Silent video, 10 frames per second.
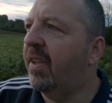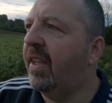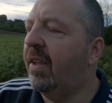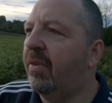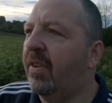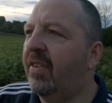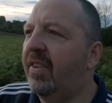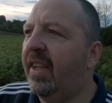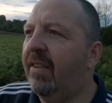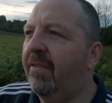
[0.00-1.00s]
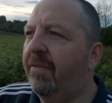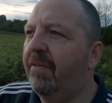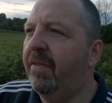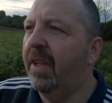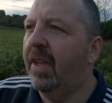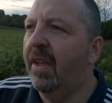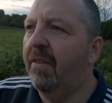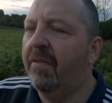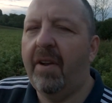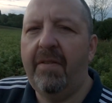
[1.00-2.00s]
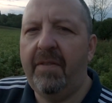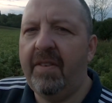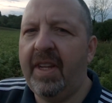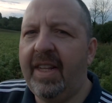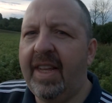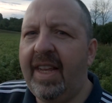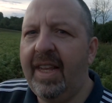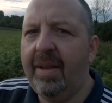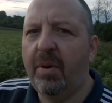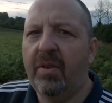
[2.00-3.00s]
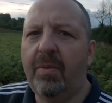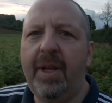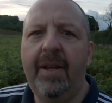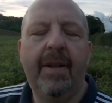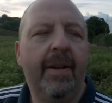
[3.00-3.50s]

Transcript: I think it was a 550D possibly.